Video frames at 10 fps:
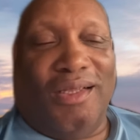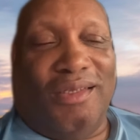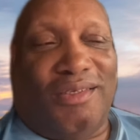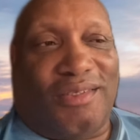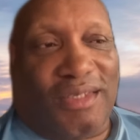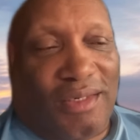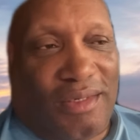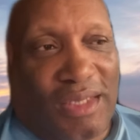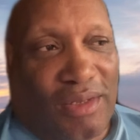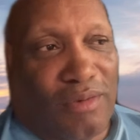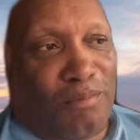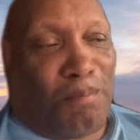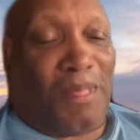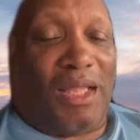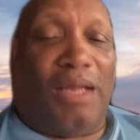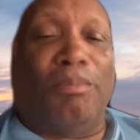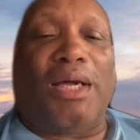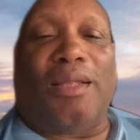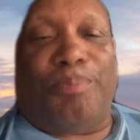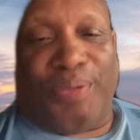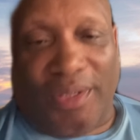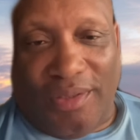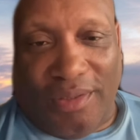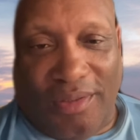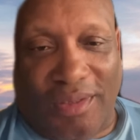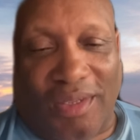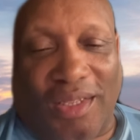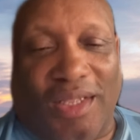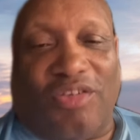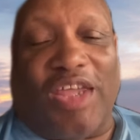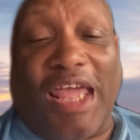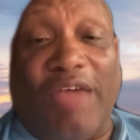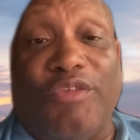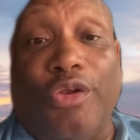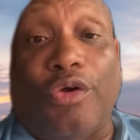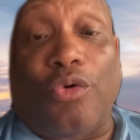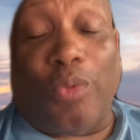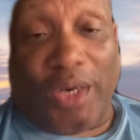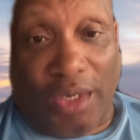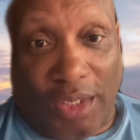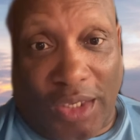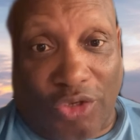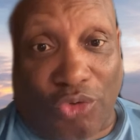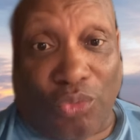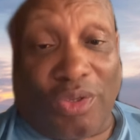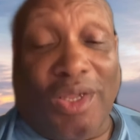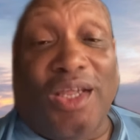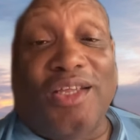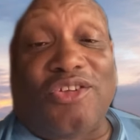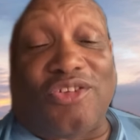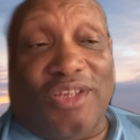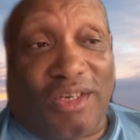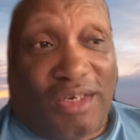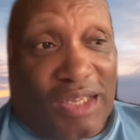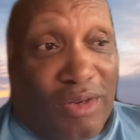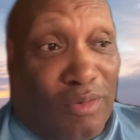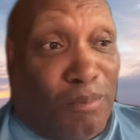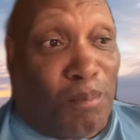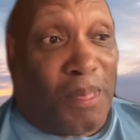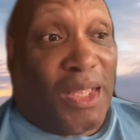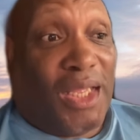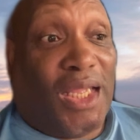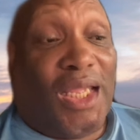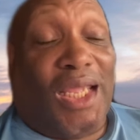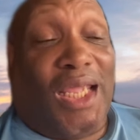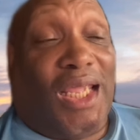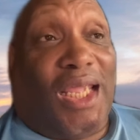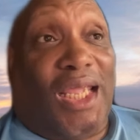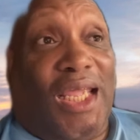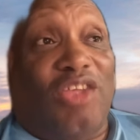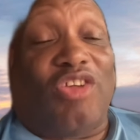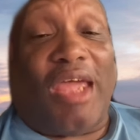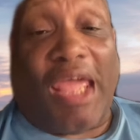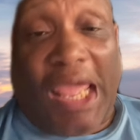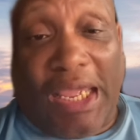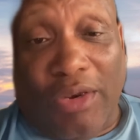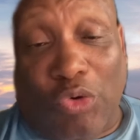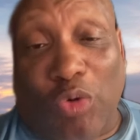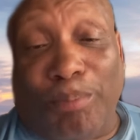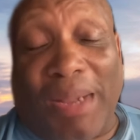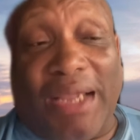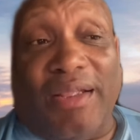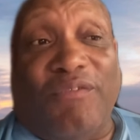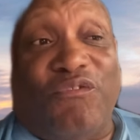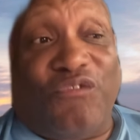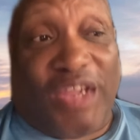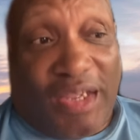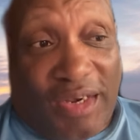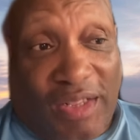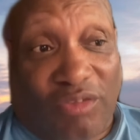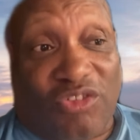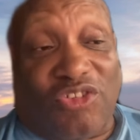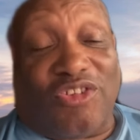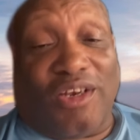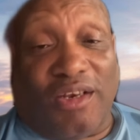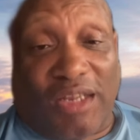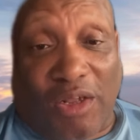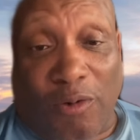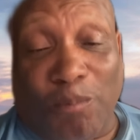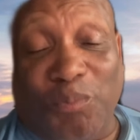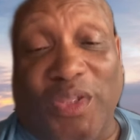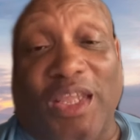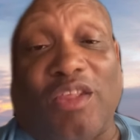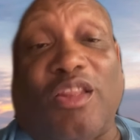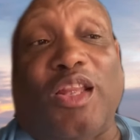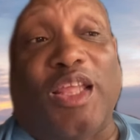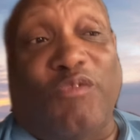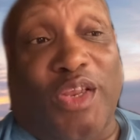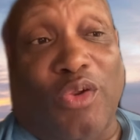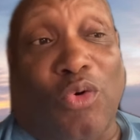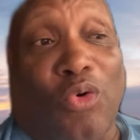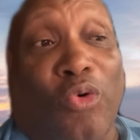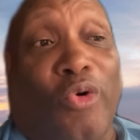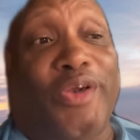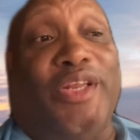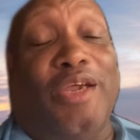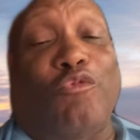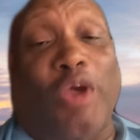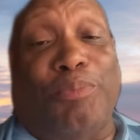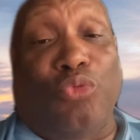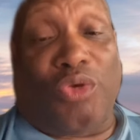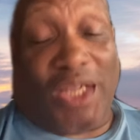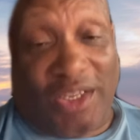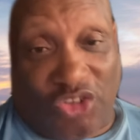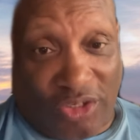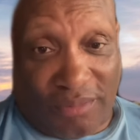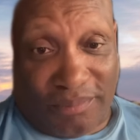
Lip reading: Citadel, in my opinion, is having liquidity issues. Citadel is hanging on by their fingernails. Citadel is living on their reputation.